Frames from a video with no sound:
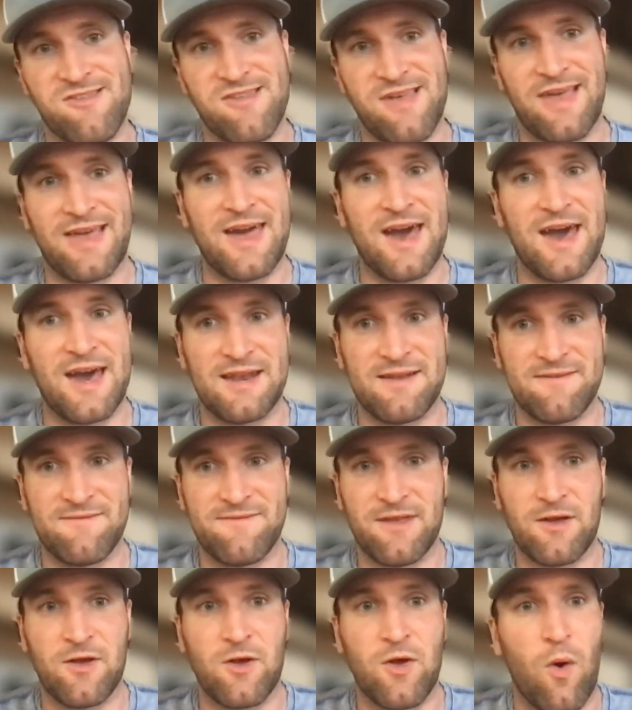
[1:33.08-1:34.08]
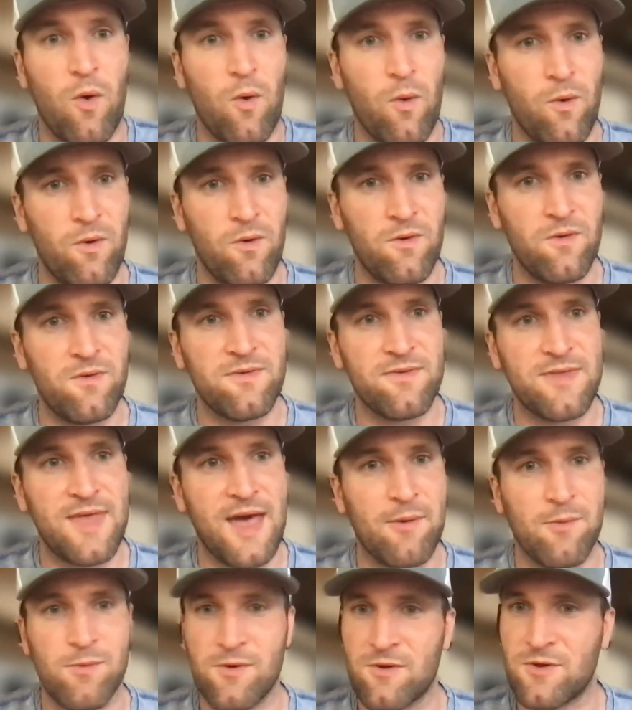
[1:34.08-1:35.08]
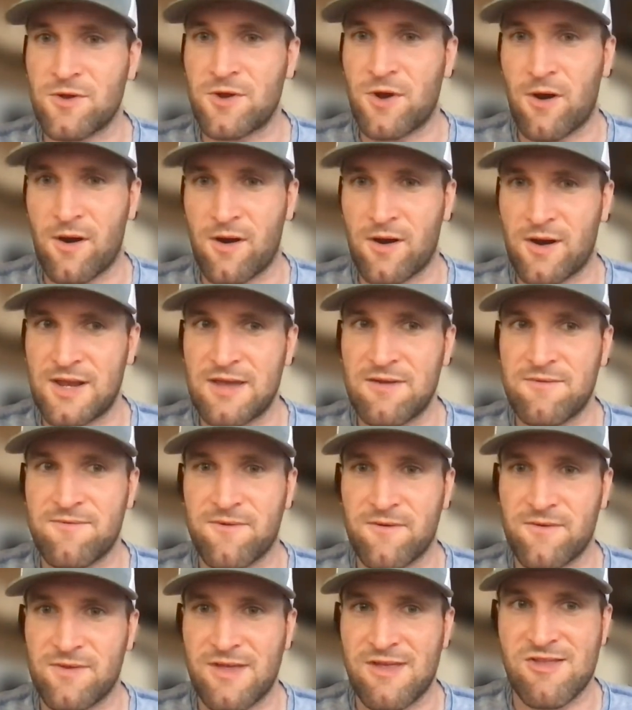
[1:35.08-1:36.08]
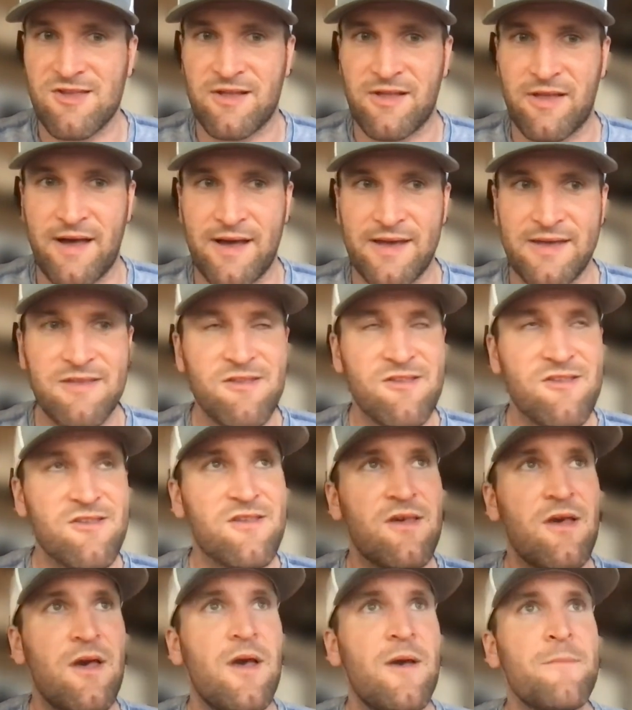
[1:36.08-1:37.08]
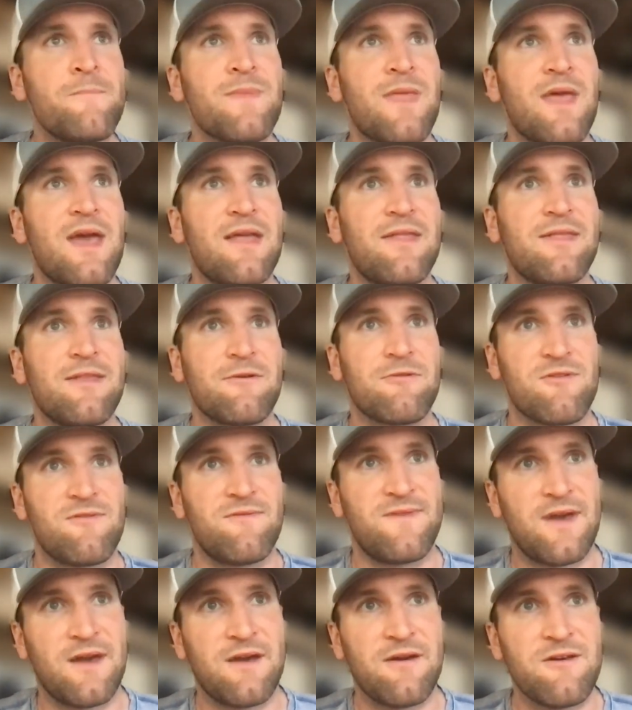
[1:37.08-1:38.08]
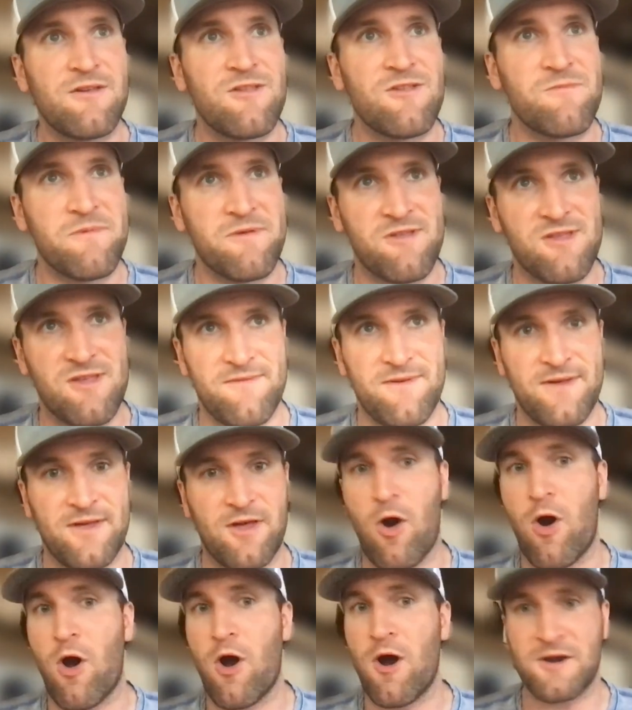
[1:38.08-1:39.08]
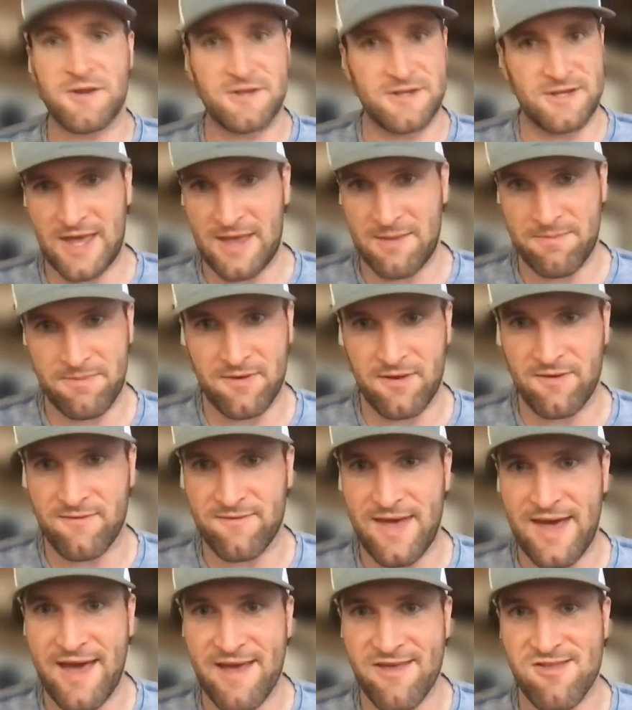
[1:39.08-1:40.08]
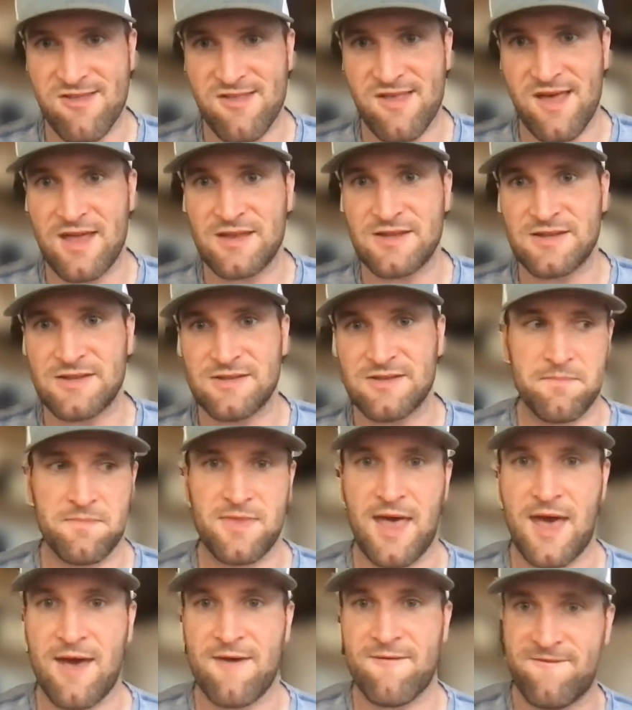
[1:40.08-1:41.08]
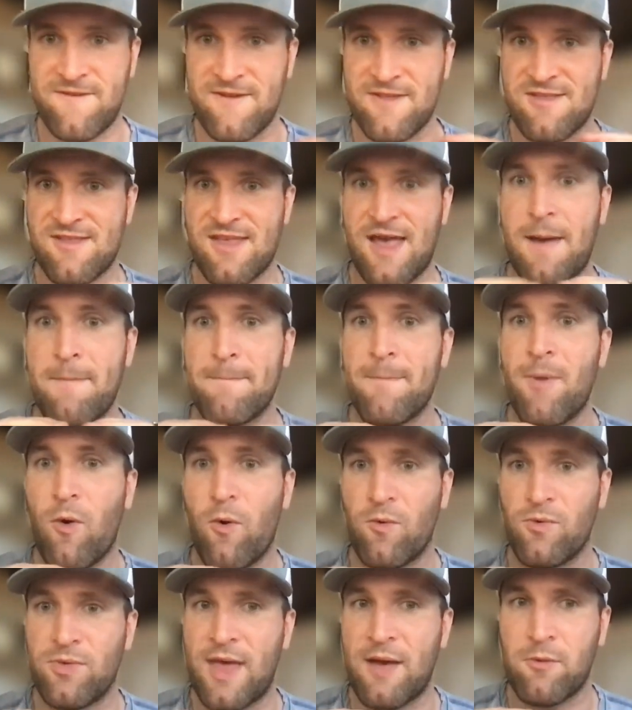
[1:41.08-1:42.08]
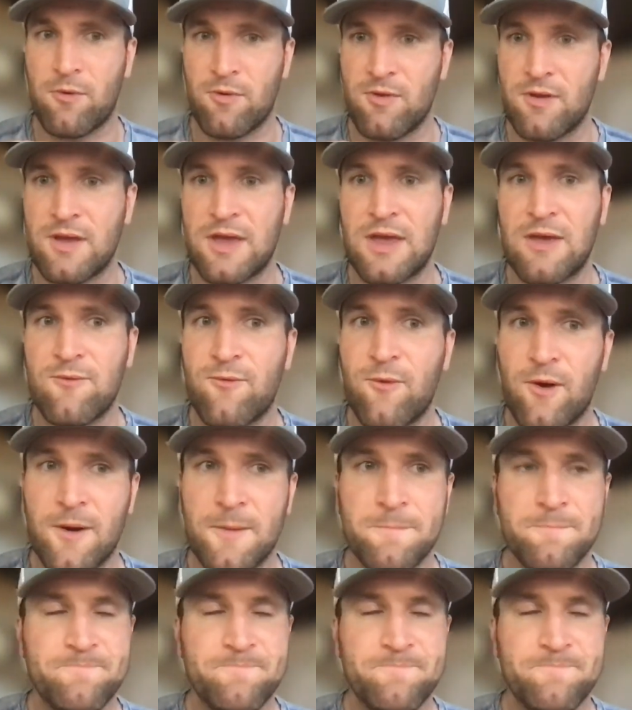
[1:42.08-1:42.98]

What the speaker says: kind of the goal that we're targeting for these clients. And there's a very specific archetype of asset that fits that mold that we're looking for.